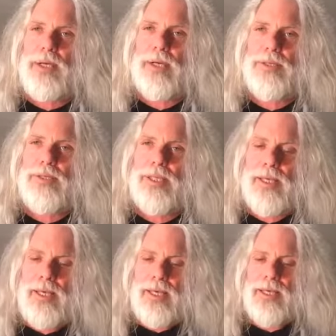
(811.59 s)
country
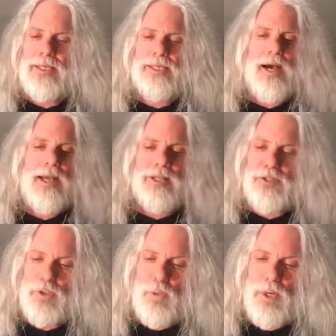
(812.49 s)
and entitled
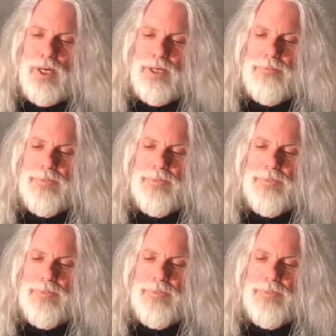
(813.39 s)
to work.